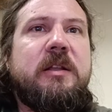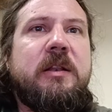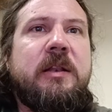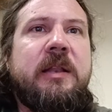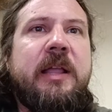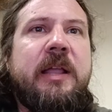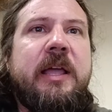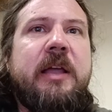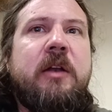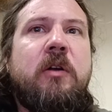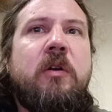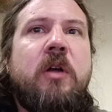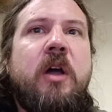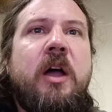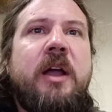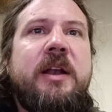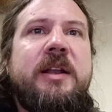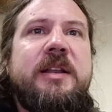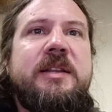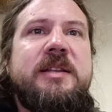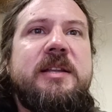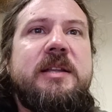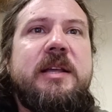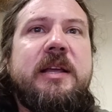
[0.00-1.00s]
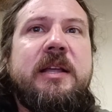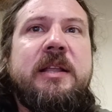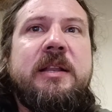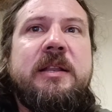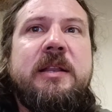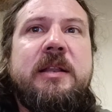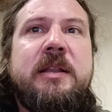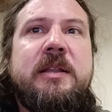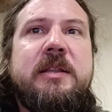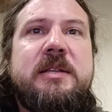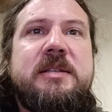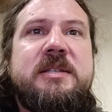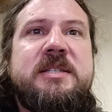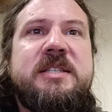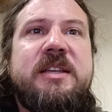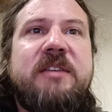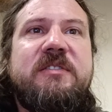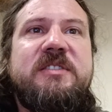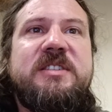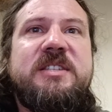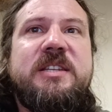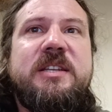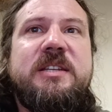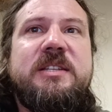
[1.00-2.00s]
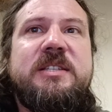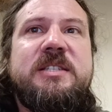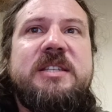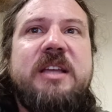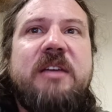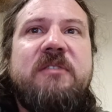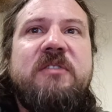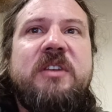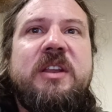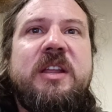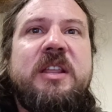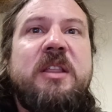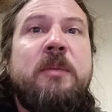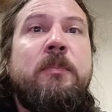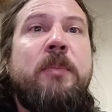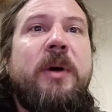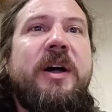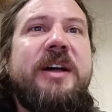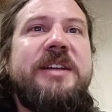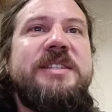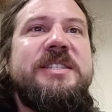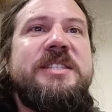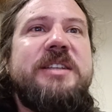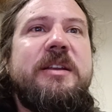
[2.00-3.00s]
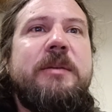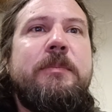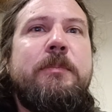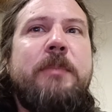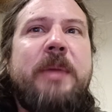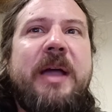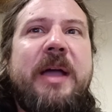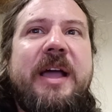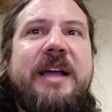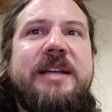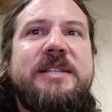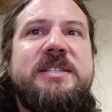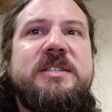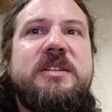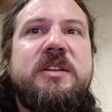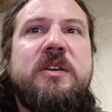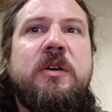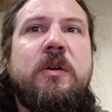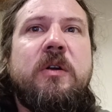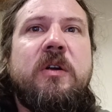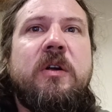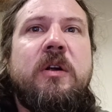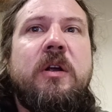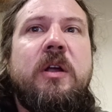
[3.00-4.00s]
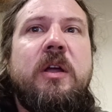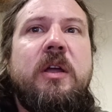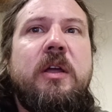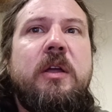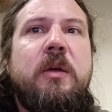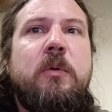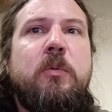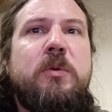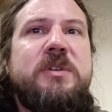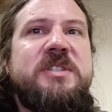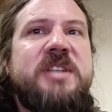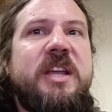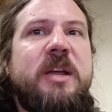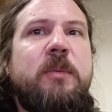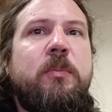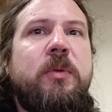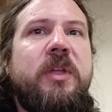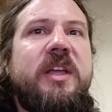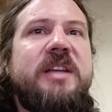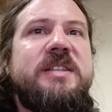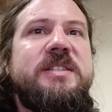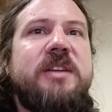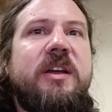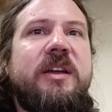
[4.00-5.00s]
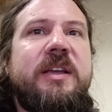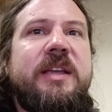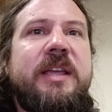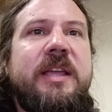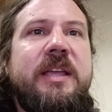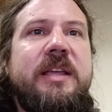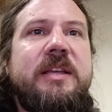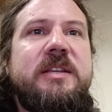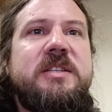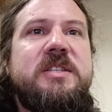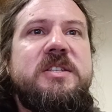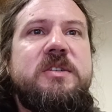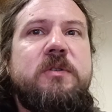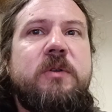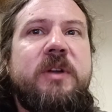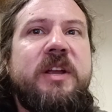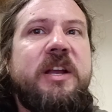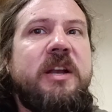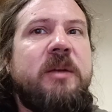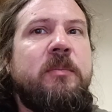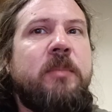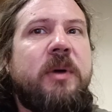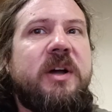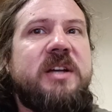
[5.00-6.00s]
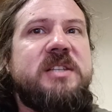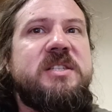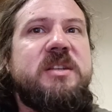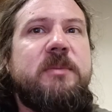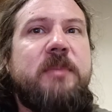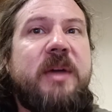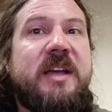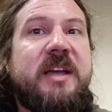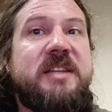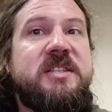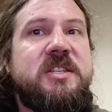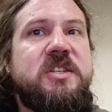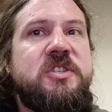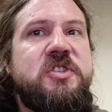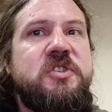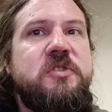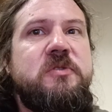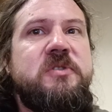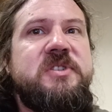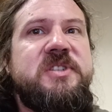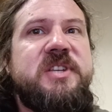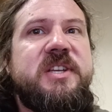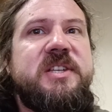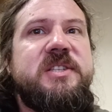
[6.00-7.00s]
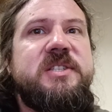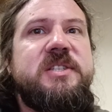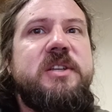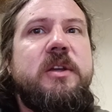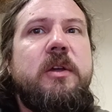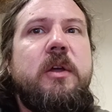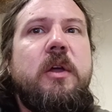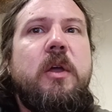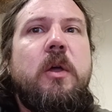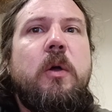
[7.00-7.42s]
Later on in 1770, the Boston Massacre would take place on King Street in Boston, Massachusetts,